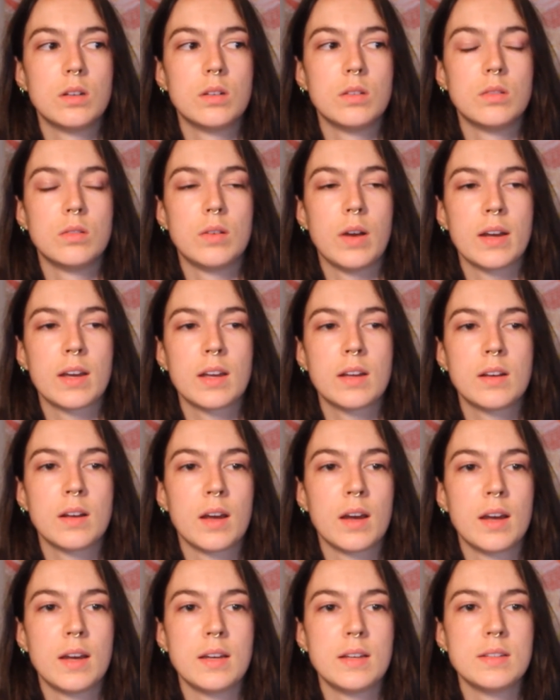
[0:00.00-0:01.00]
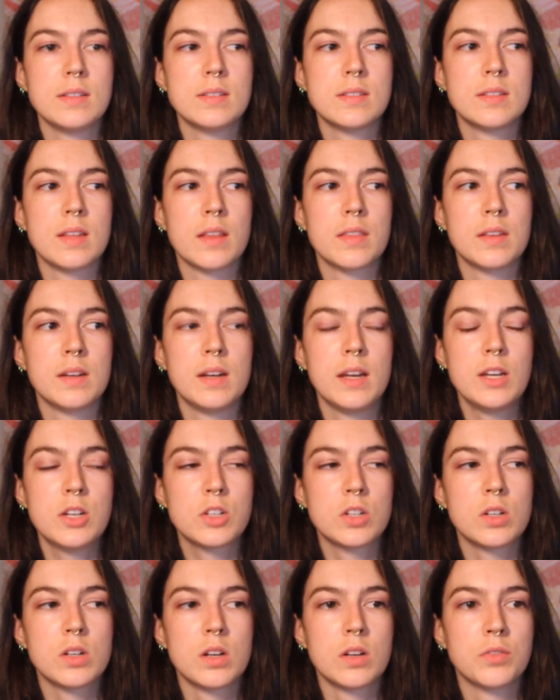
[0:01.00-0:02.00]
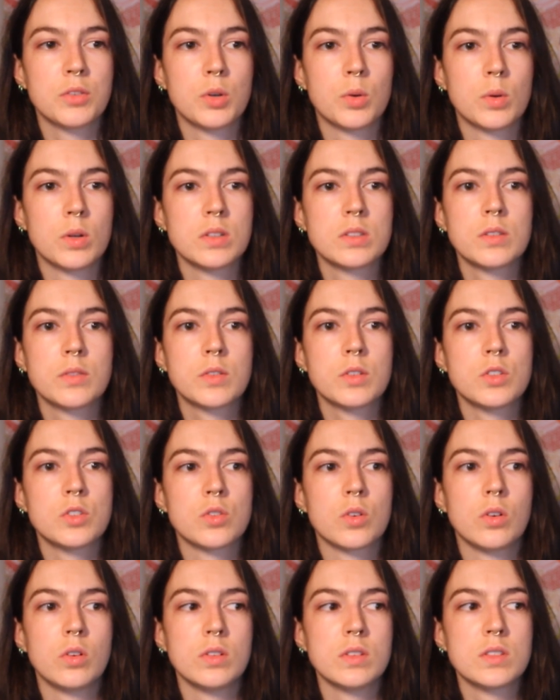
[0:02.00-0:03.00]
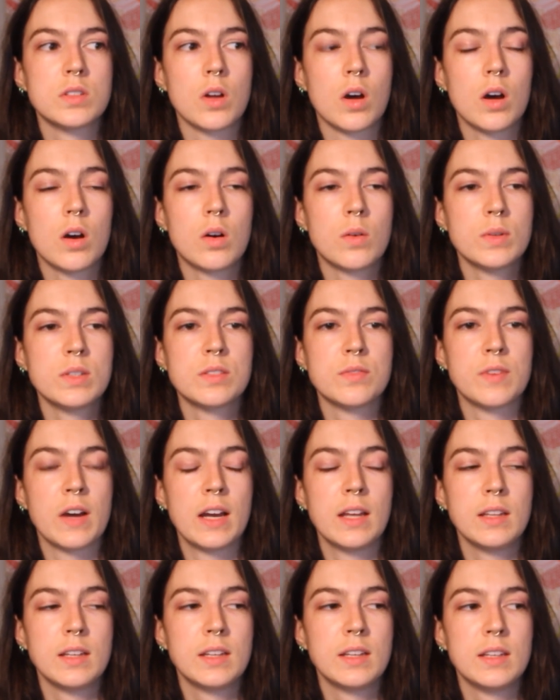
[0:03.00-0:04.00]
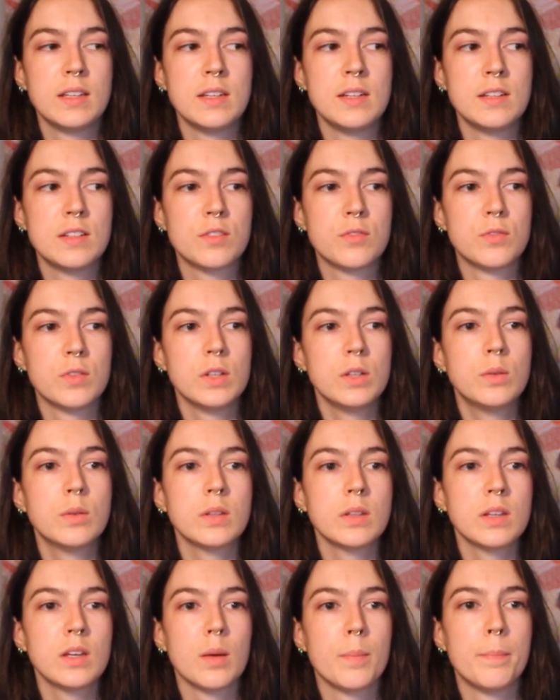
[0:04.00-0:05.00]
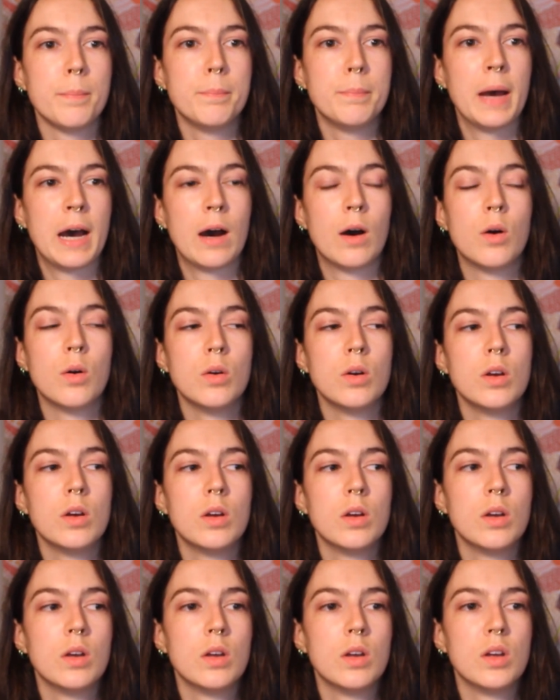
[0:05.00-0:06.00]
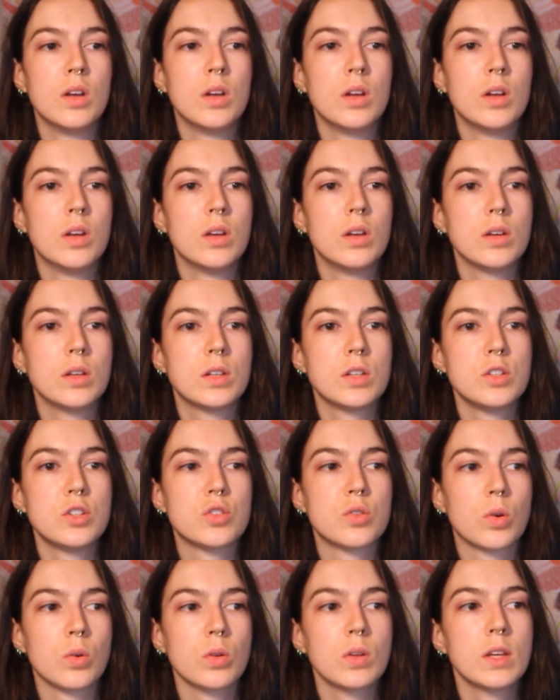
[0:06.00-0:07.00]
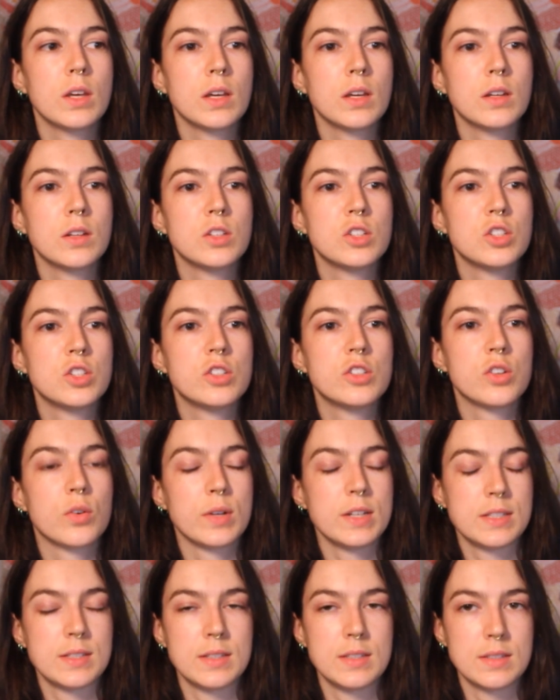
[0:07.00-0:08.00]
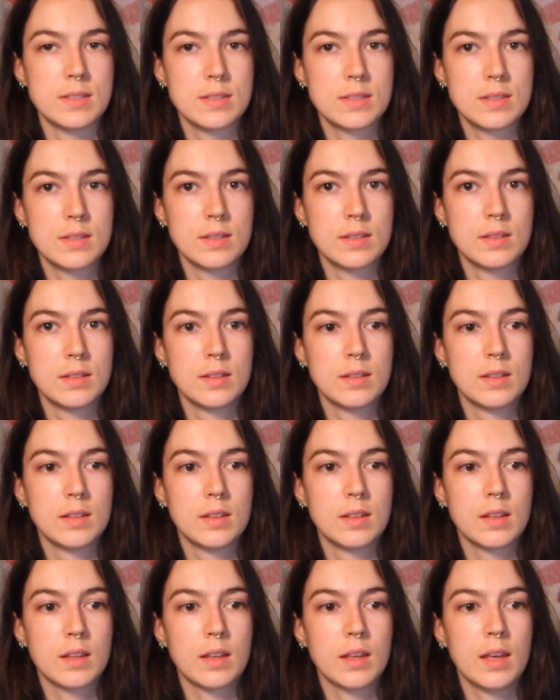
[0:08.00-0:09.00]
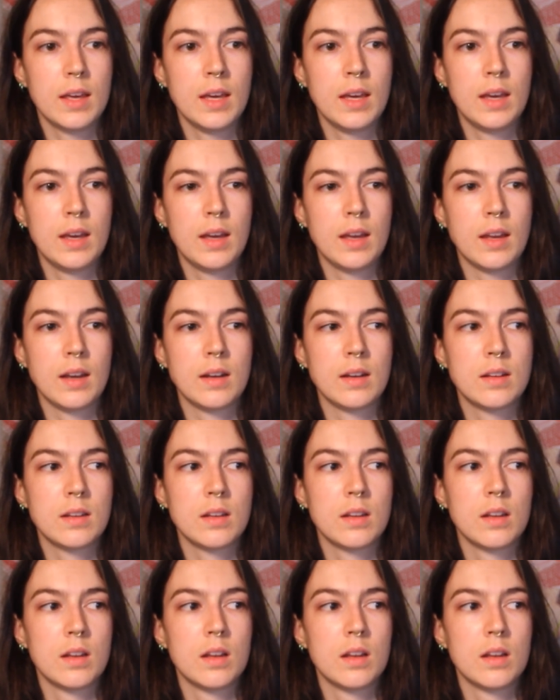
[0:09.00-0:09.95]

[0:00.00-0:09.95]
recognize that the nature of coercive control is not always violent and is frequently about controlling choices, and